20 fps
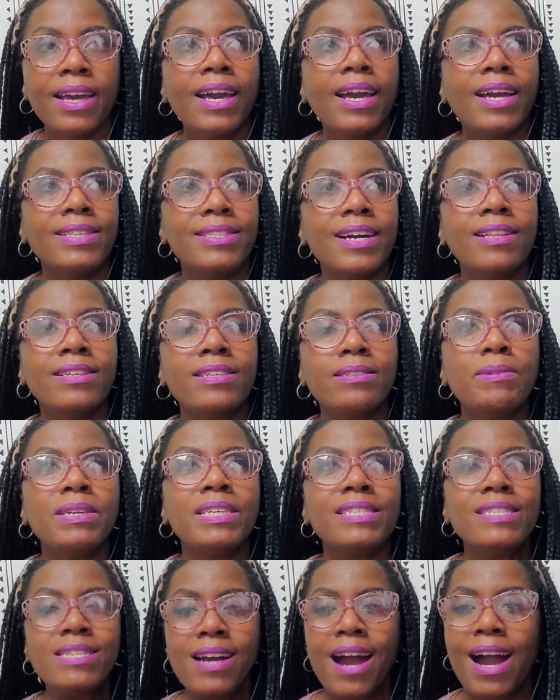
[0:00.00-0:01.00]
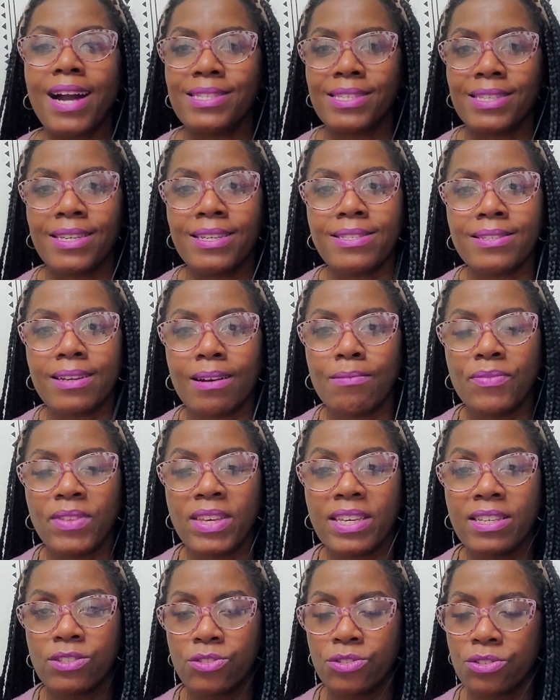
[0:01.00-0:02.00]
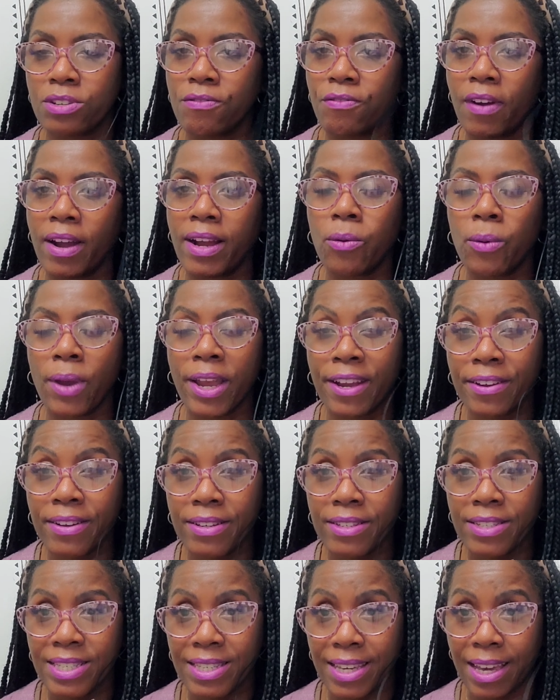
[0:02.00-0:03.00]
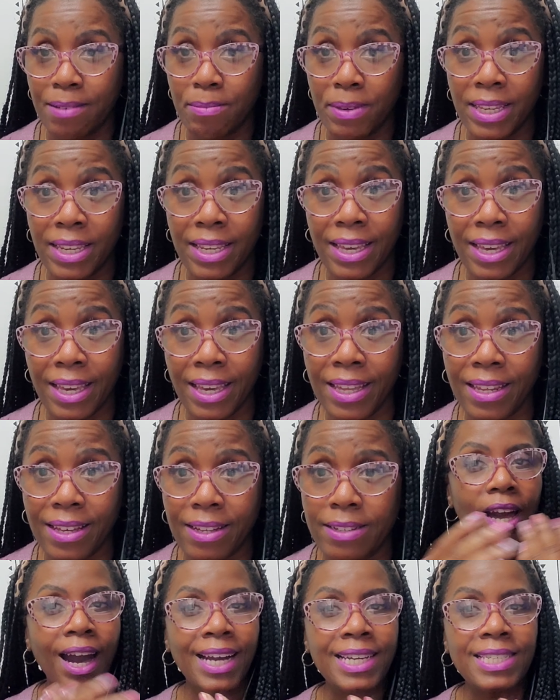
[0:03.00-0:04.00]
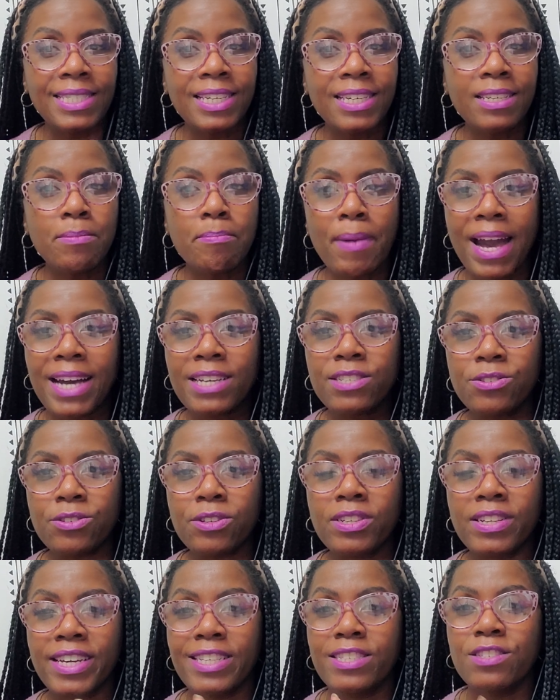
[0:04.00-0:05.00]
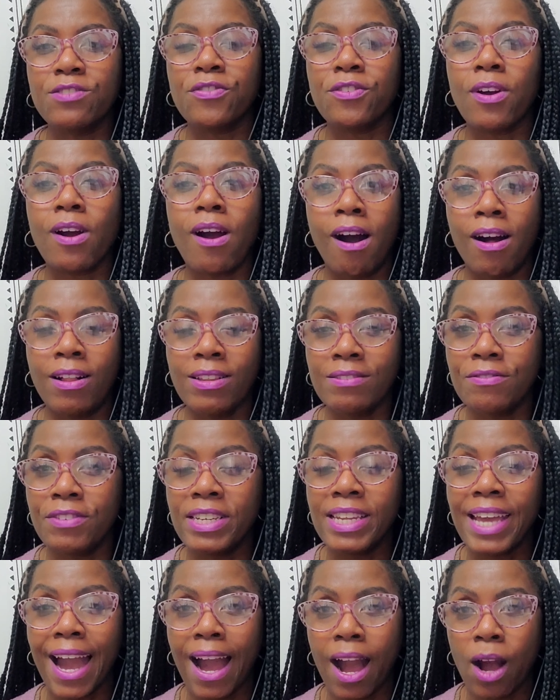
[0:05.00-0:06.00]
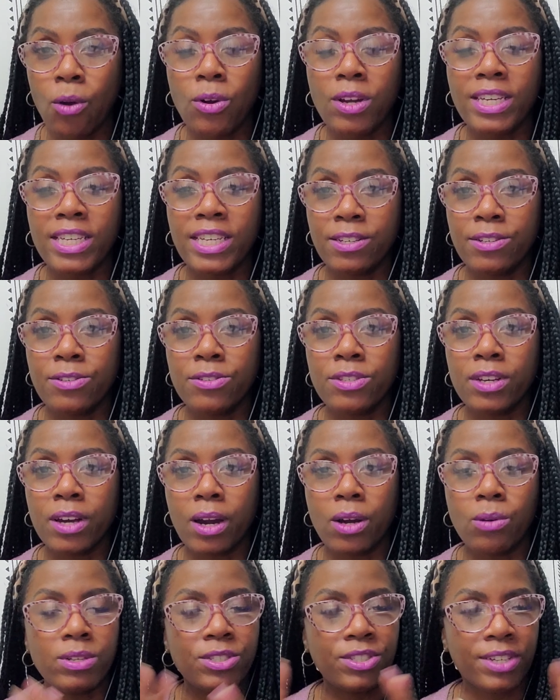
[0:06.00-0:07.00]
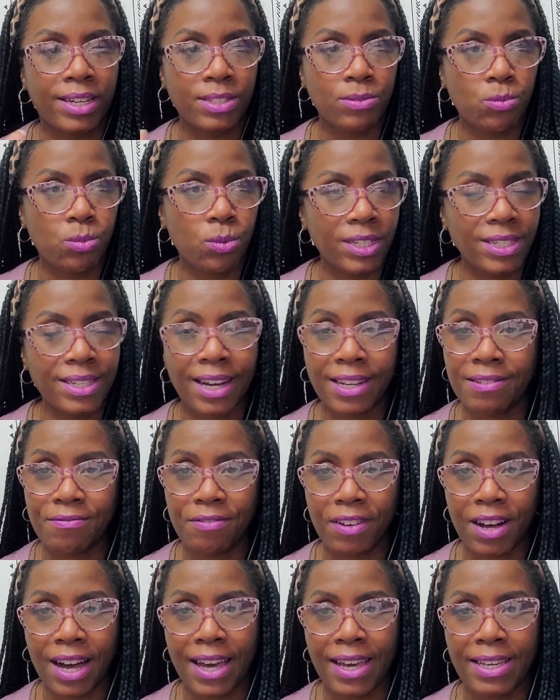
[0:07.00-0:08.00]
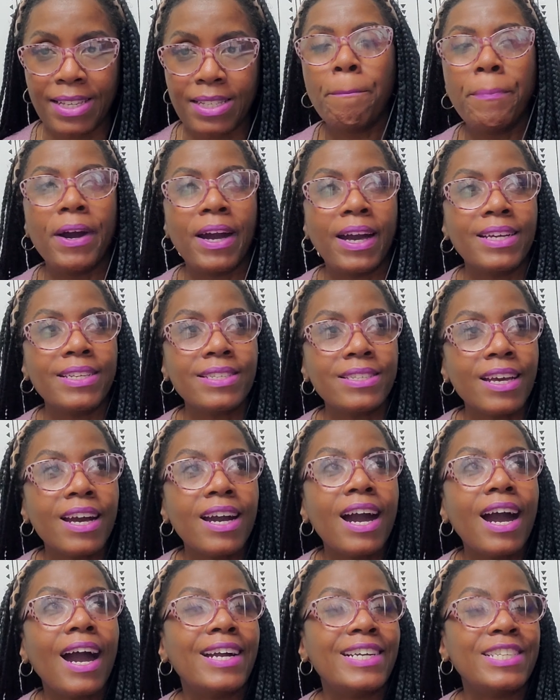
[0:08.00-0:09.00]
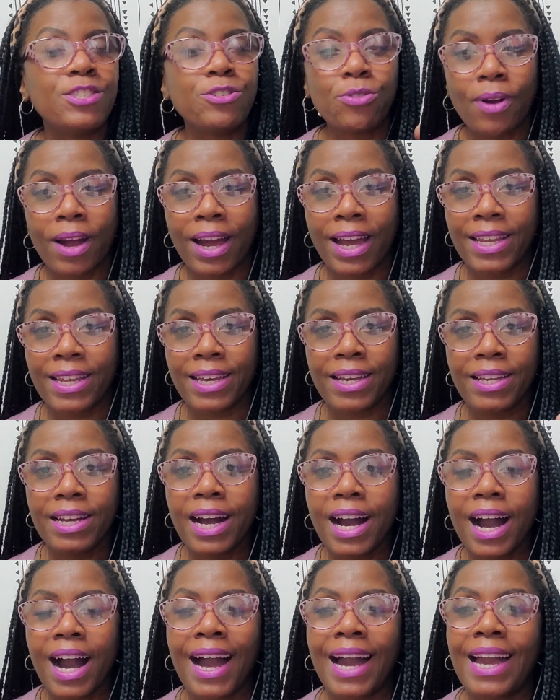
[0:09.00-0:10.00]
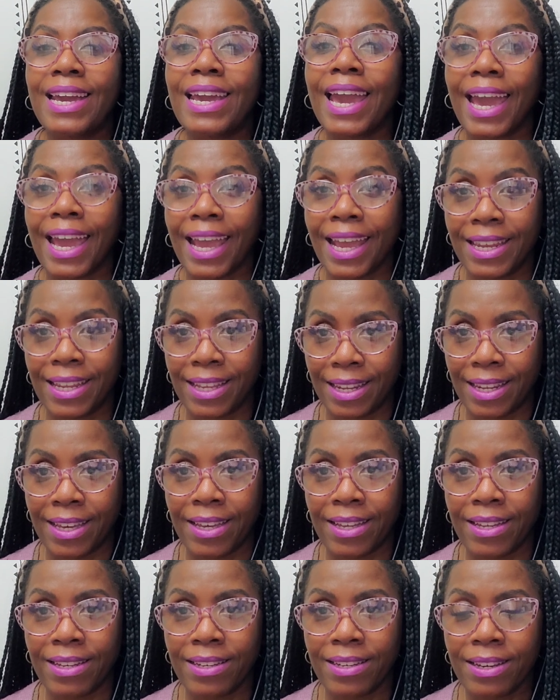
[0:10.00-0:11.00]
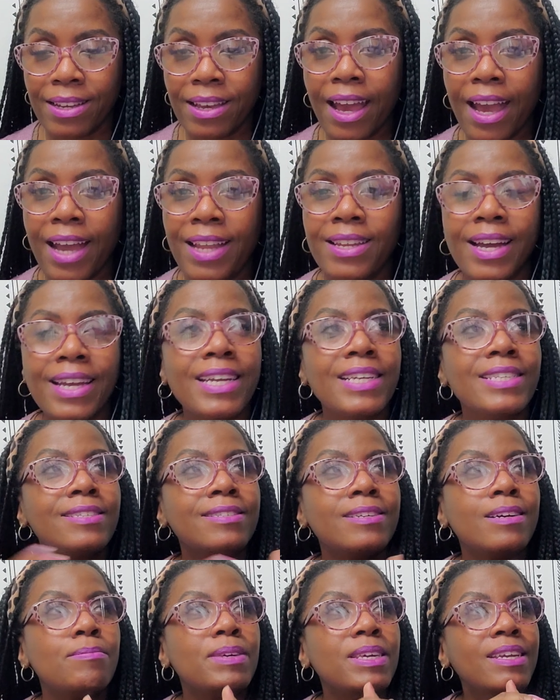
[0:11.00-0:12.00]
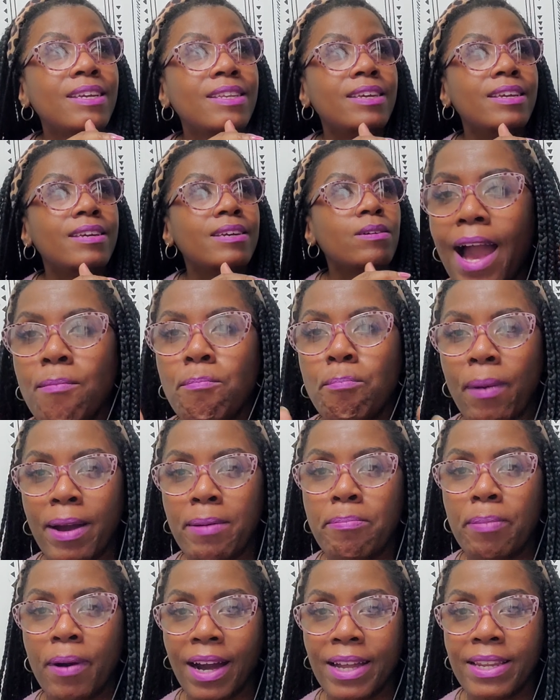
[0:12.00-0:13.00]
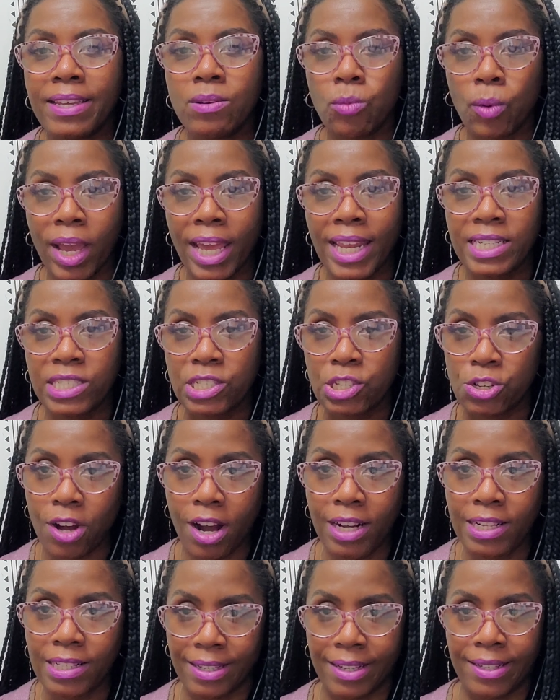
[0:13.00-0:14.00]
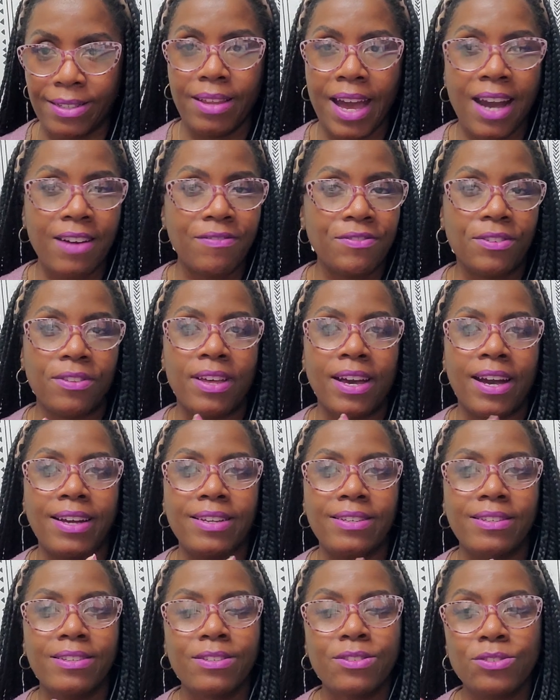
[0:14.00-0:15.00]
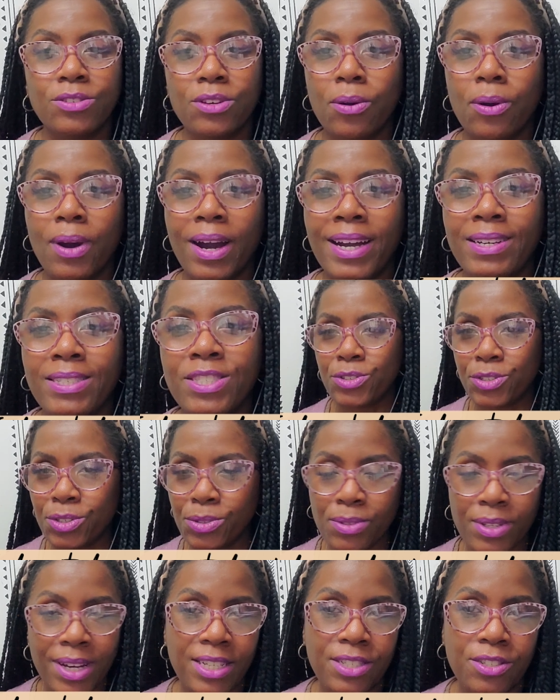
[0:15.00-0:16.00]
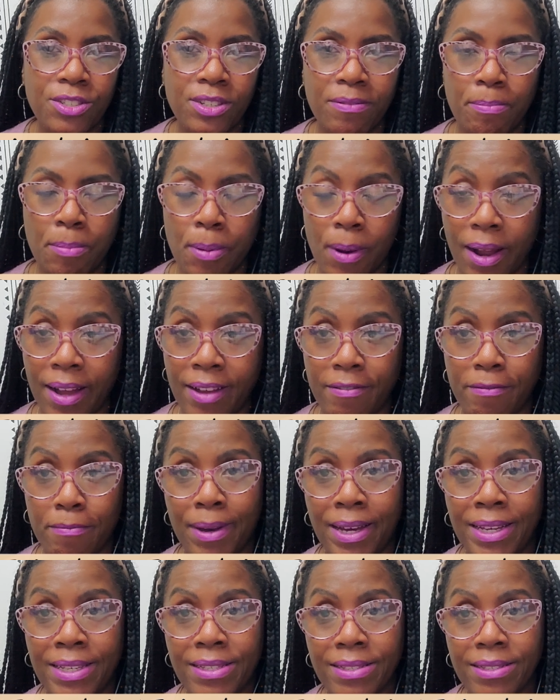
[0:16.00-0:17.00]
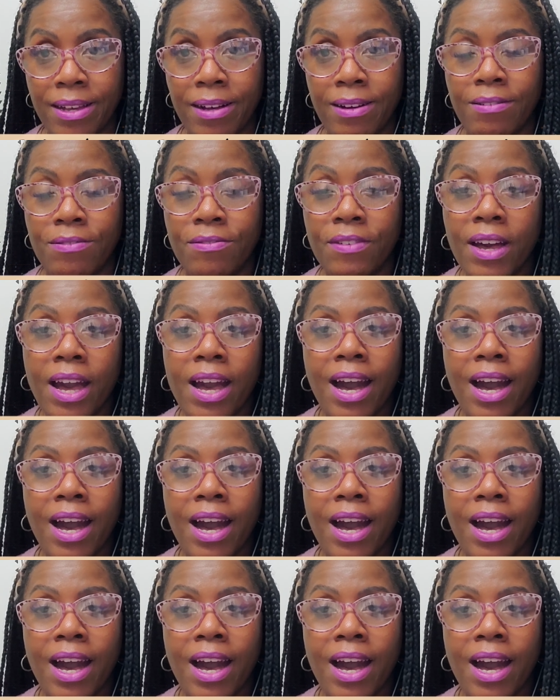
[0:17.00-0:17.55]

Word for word: And telling me not to eat something is surefire way to get me to eat it. I did a master cleanse for all of an hour years ago, which I would not advise, but I tried it. I hated it and I ended up eating my body weight in chocolate after that. So I do not deprive myself.